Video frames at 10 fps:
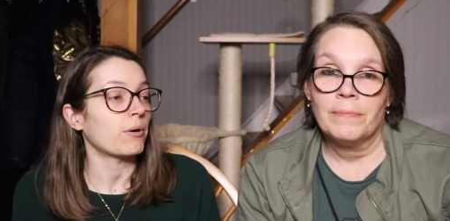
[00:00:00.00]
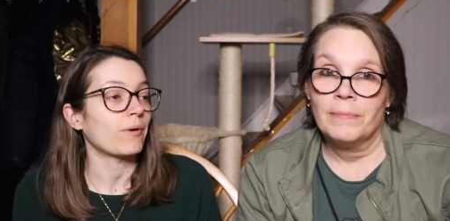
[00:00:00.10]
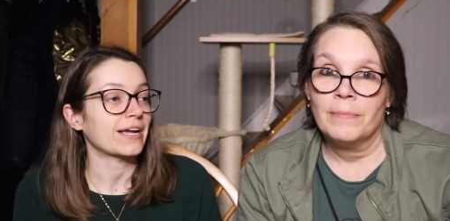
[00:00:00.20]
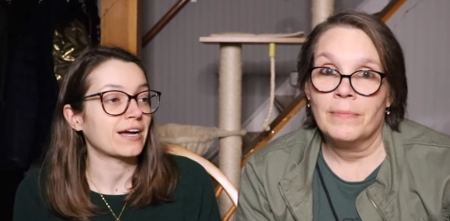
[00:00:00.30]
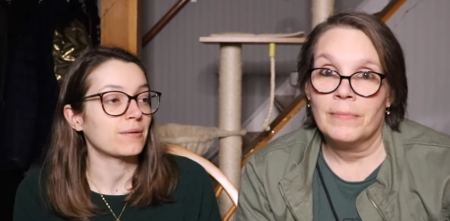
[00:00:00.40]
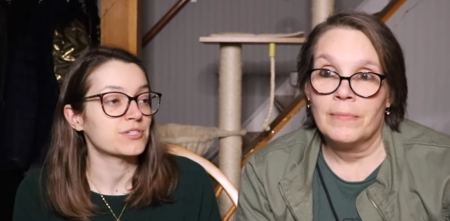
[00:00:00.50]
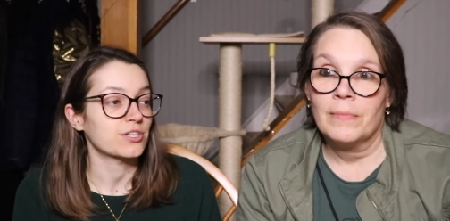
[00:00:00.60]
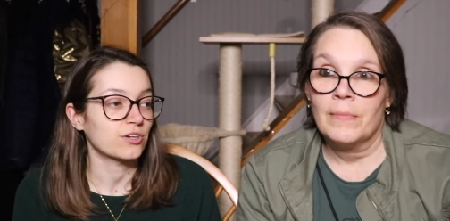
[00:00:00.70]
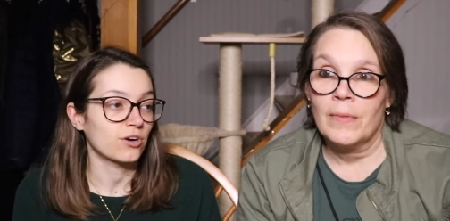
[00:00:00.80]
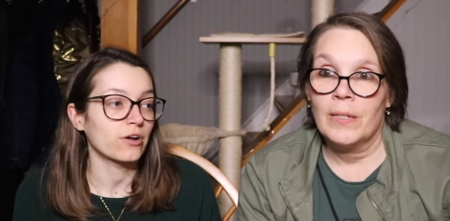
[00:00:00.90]
Speaker 1: But when it comes
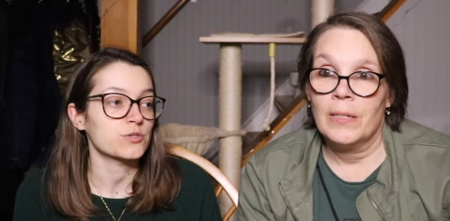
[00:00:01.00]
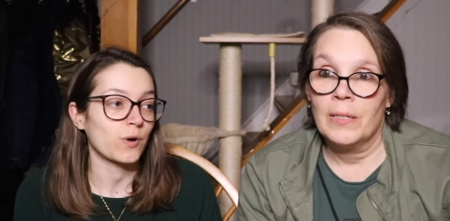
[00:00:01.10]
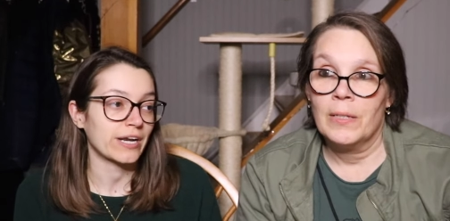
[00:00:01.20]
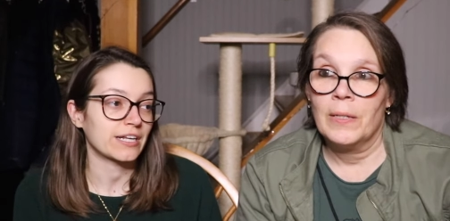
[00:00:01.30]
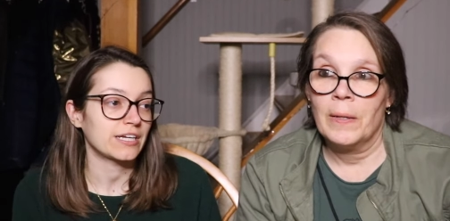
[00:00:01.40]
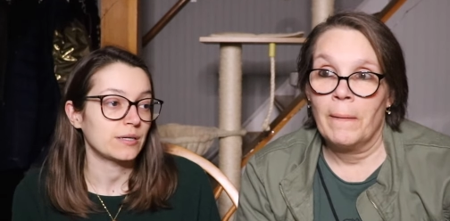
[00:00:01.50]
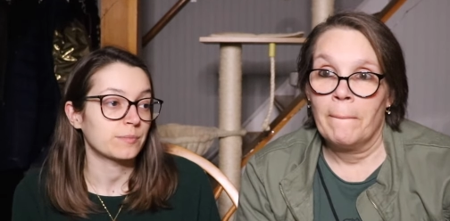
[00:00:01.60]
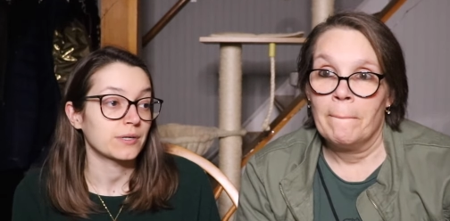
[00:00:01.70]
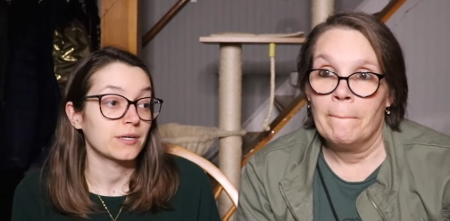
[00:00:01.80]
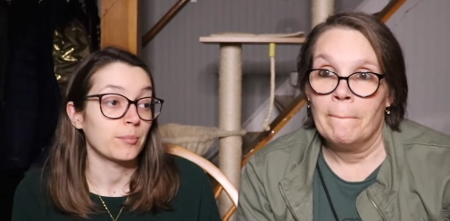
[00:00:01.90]
to the girls wanting to
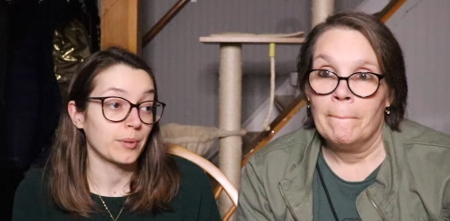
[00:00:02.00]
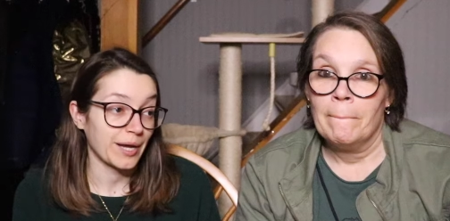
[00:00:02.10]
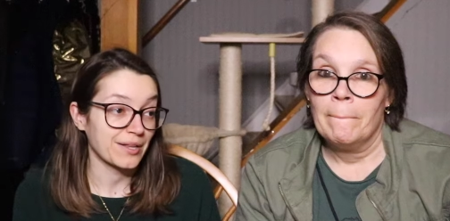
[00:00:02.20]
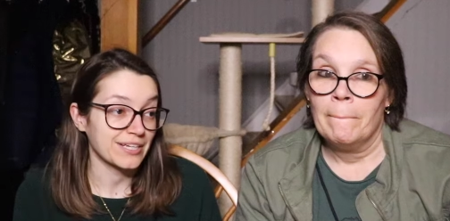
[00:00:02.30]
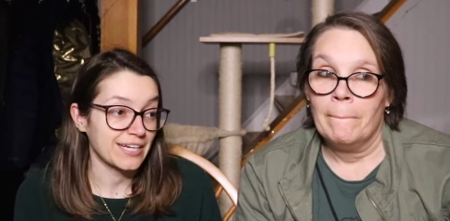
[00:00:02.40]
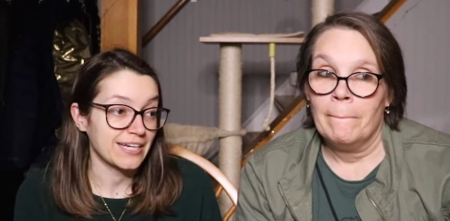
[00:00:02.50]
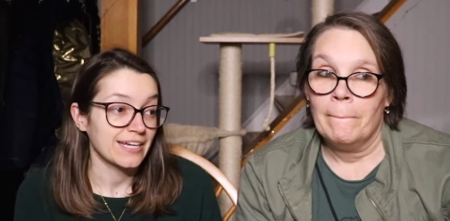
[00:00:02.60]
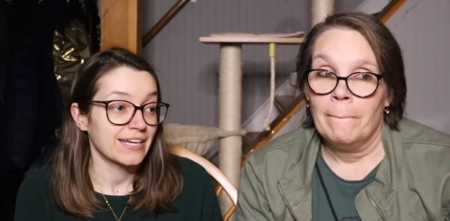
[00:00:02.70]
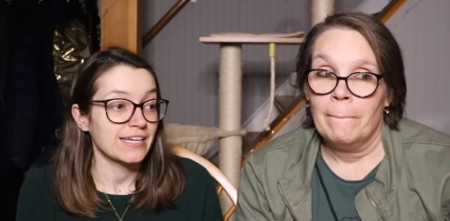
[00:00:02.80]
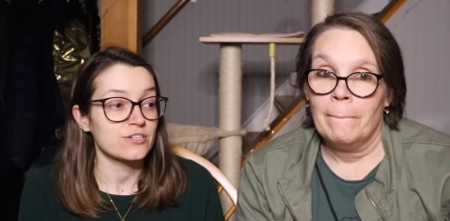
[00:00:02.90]
keep
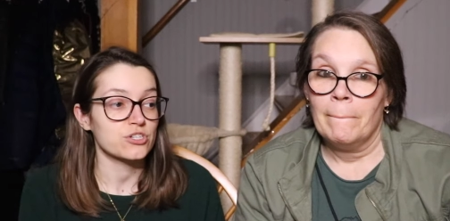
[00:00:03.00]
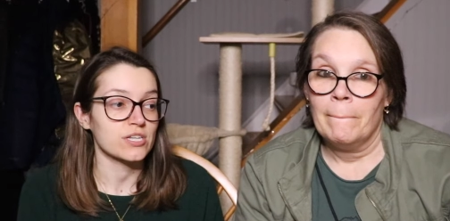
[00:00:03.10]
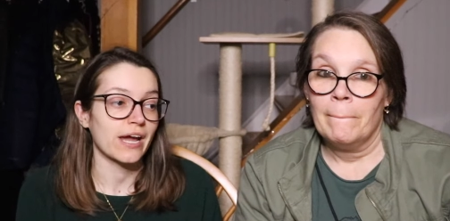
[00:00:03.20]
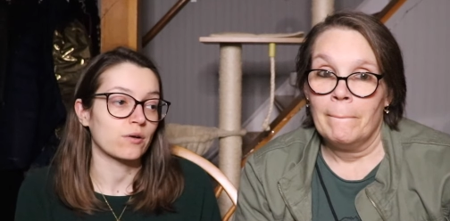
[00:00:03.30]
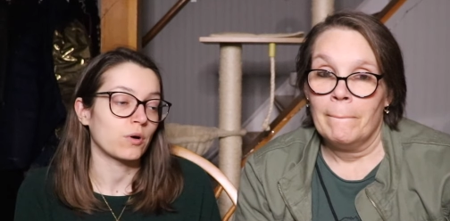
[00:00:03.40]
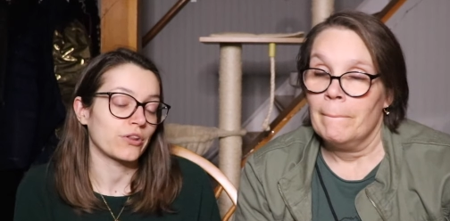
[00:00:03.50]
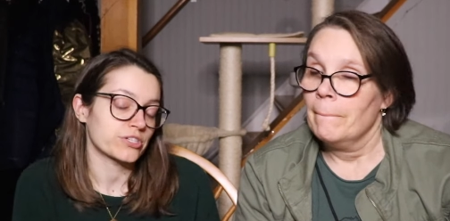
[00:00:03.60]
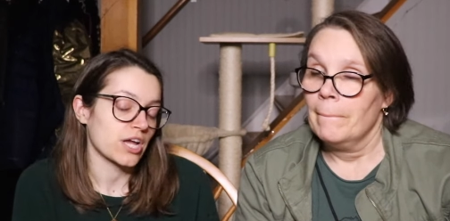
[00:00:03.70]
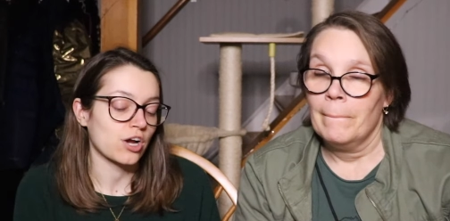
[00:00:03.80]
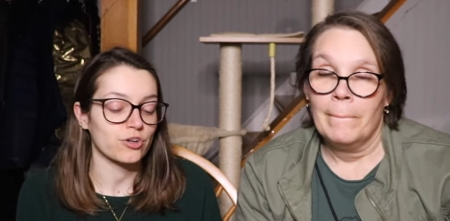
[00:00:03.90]
Bailey, he's just like, well,
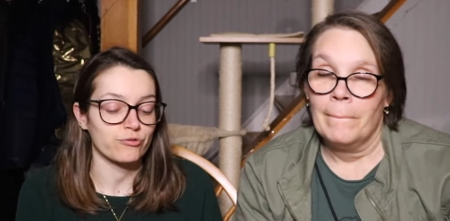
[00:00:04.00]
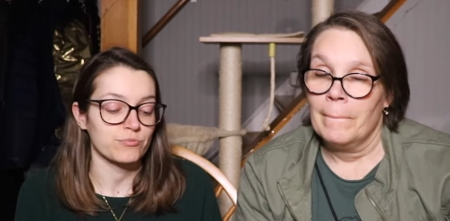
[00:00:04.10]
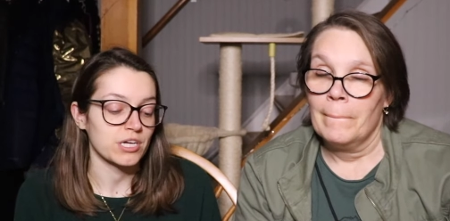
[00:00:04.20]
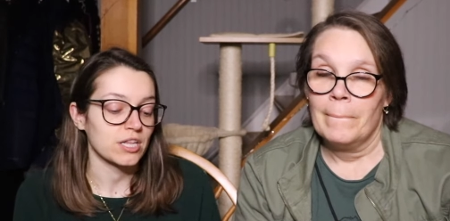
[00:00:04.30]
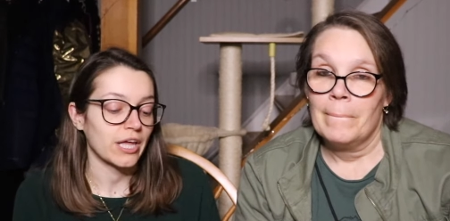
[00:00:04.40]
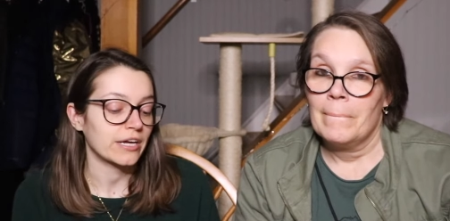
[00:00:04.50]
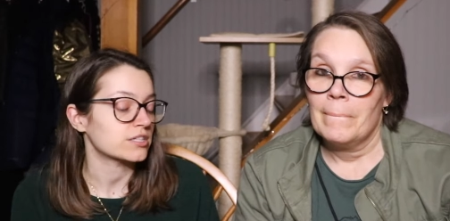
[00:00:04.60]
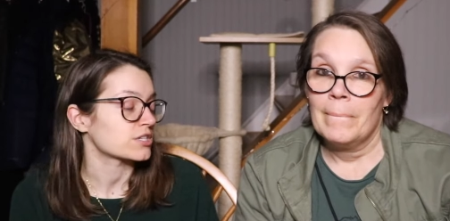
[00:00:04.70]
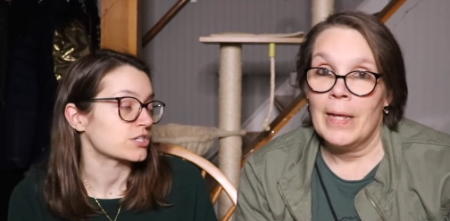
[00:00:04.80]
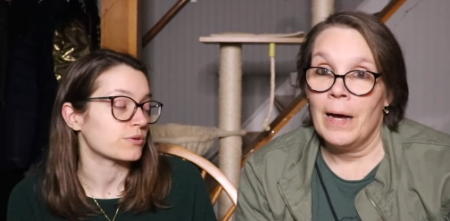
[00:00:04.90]
that's not good for me. Like,
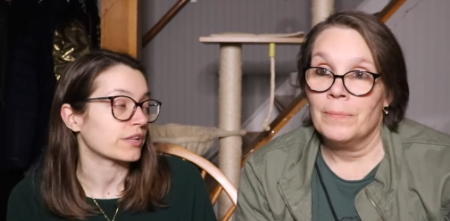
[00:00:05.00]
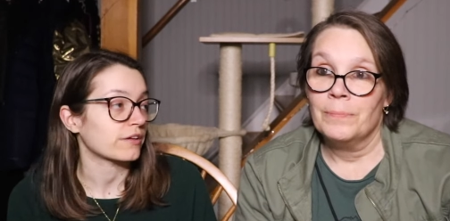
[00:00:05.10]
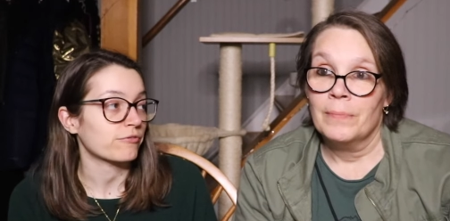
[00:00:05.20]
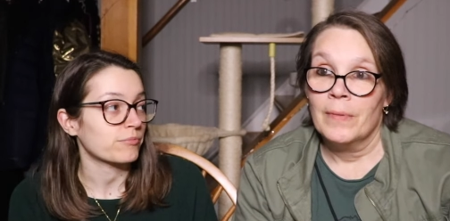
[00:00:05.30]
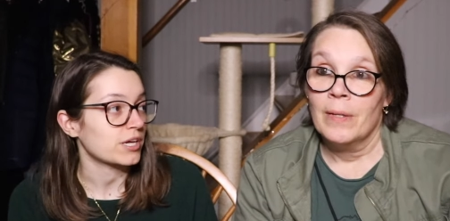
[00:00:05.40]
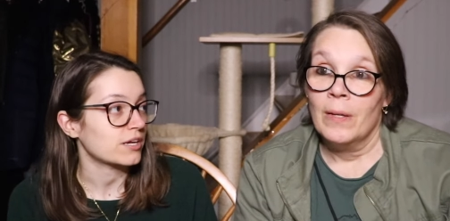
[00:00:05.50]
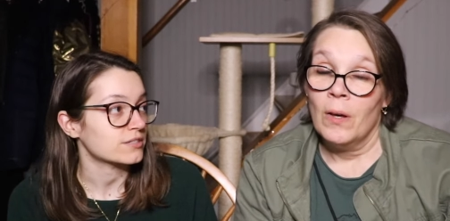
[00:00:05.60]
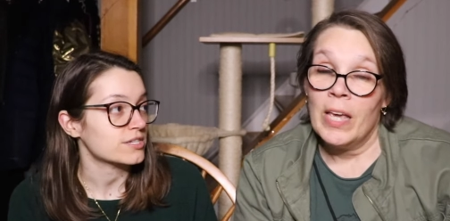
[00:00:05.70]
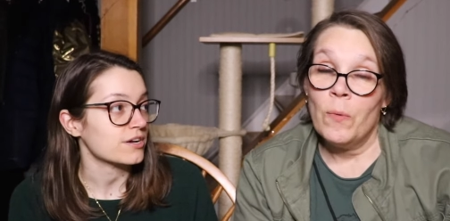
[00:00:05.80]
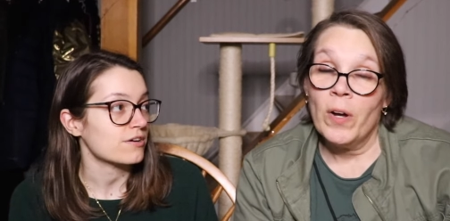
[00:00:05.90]
it doesn't no. do anything for me.
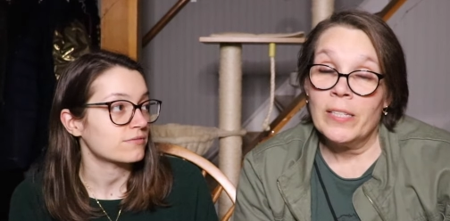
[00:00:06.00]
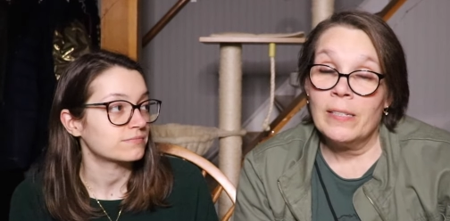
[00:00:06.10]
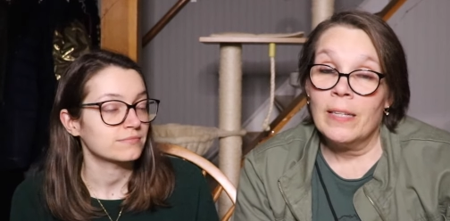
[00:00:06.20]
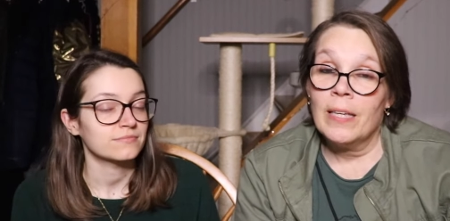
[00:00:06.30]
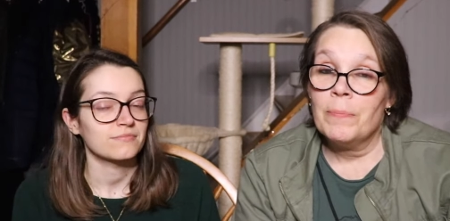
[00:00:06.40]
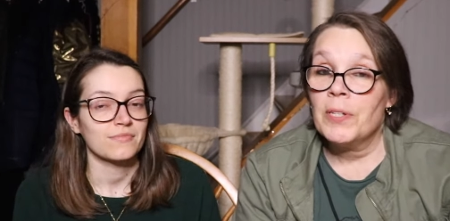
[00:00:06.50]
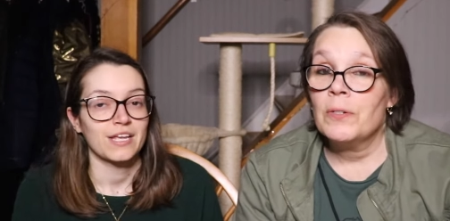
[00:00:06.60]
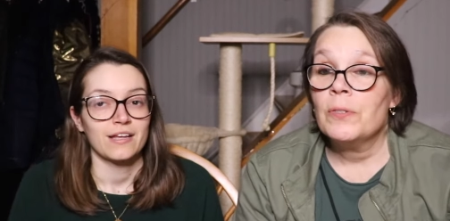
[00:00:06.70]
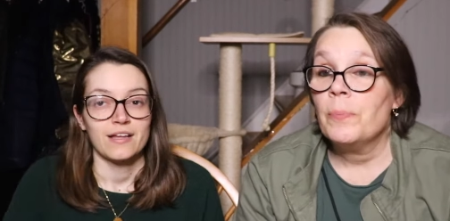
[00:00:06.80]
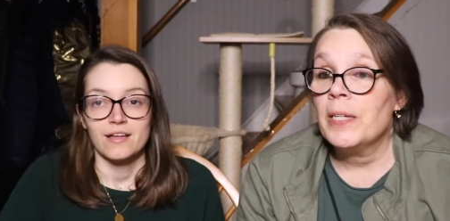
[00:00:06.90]
So. He
Speaker 2: wants to keep
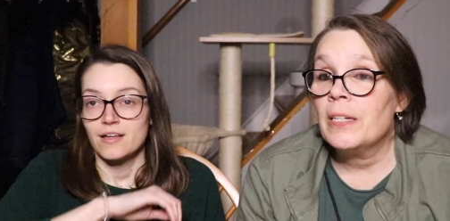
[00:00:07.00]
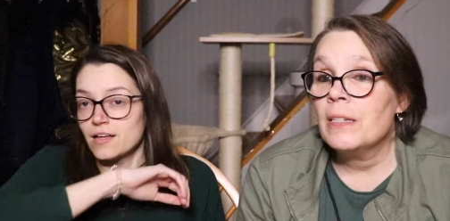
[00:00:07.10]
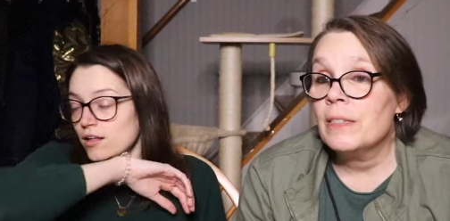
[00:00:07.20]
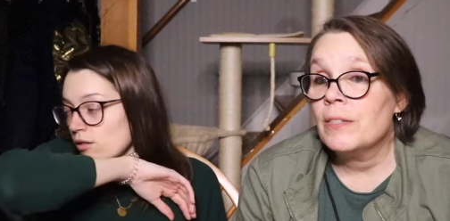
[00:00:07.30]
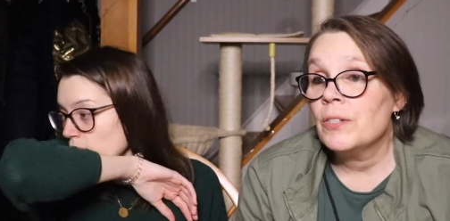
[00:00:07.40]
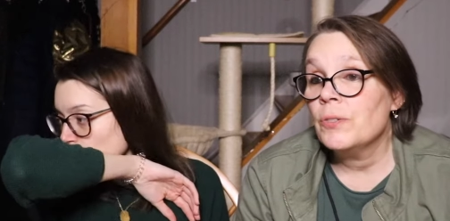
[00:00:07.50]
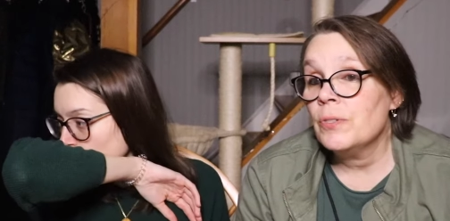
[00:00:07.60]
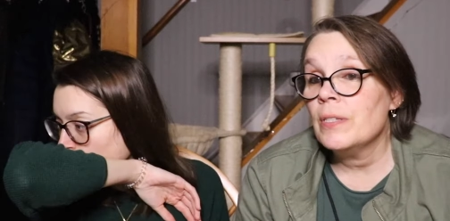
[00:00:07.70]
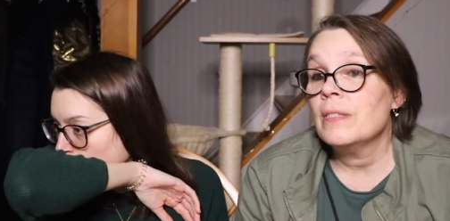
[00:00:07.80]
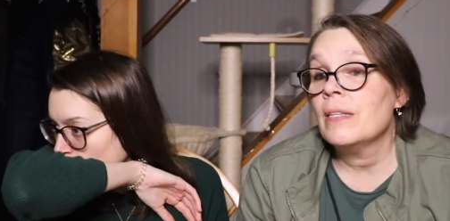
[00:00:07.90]
Goose because
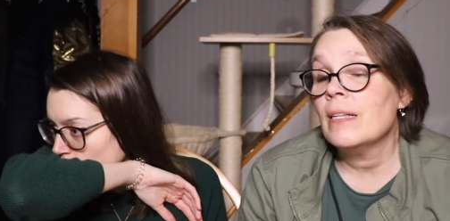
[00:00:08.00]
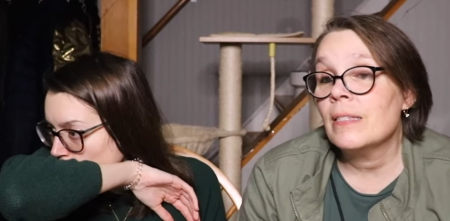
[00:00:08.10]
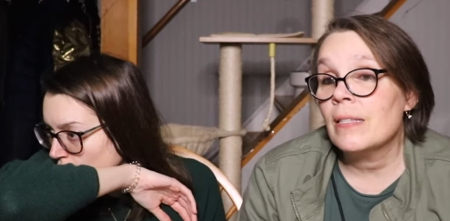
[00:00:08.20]
Goose is his